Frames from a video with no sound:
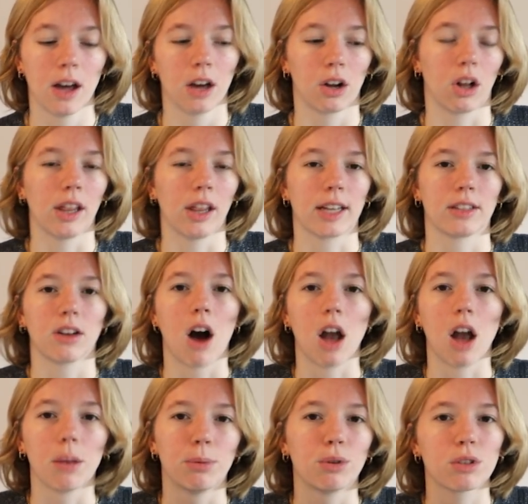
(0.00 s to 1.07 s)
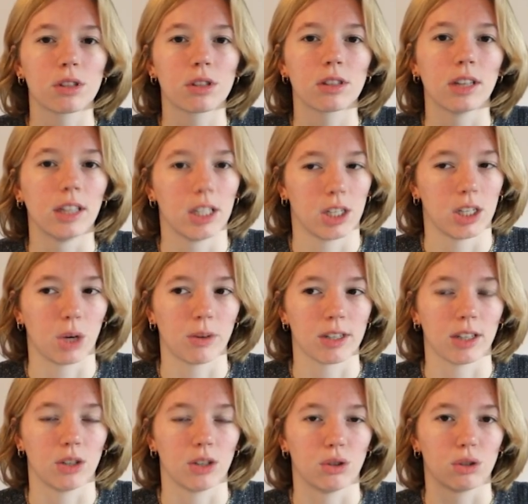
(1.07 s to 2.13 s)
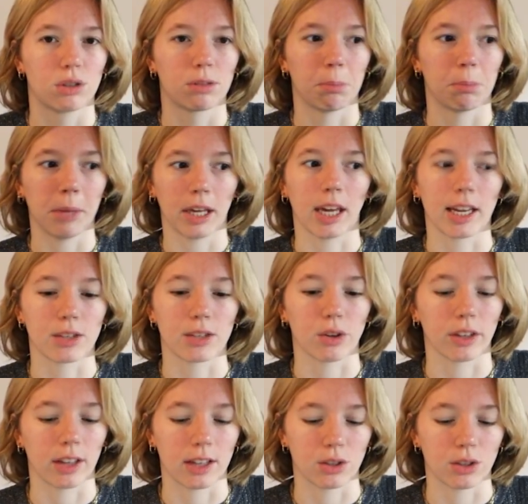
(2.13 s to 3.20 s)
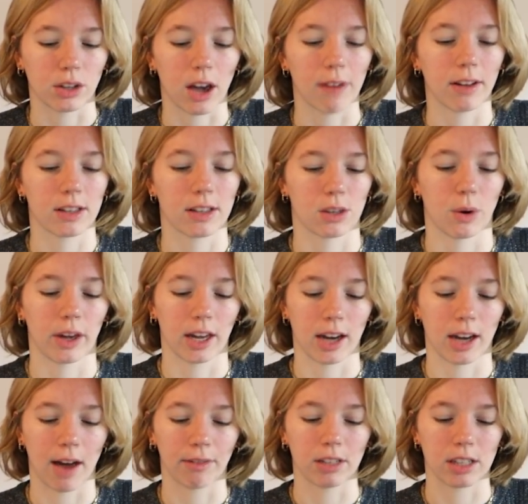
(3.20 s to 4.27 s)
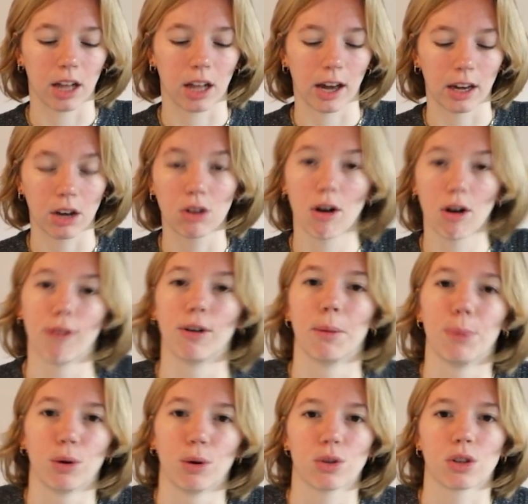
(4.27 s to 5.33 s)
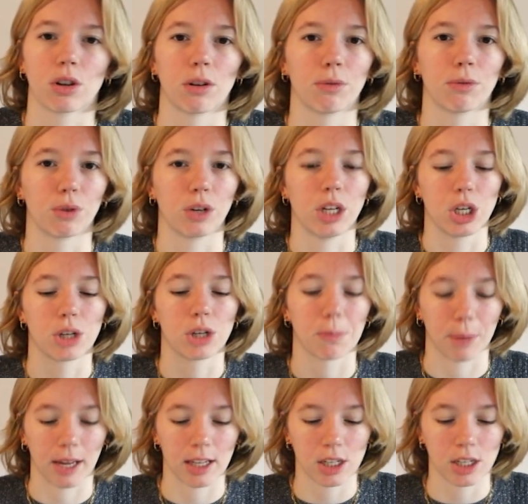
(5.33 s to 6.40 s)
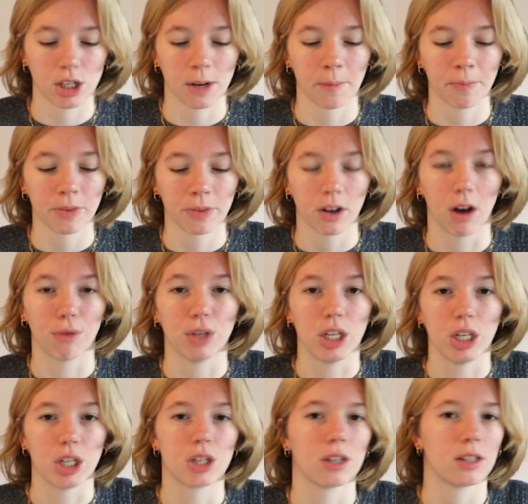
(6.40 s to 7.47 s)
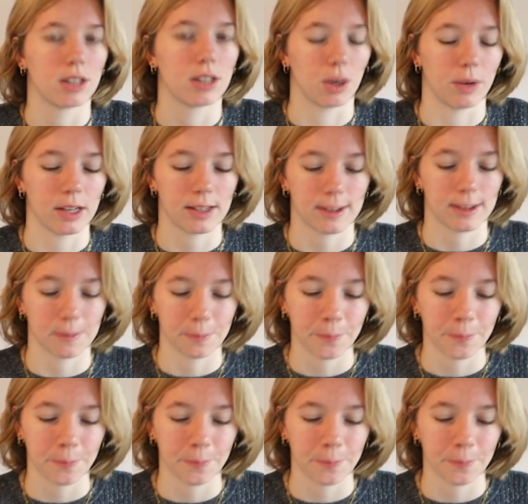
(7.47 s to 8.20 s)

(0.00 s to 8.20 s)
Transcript: collecting all the books in the series and just making it into Canva, so I can have this like cover poster for each page of each series.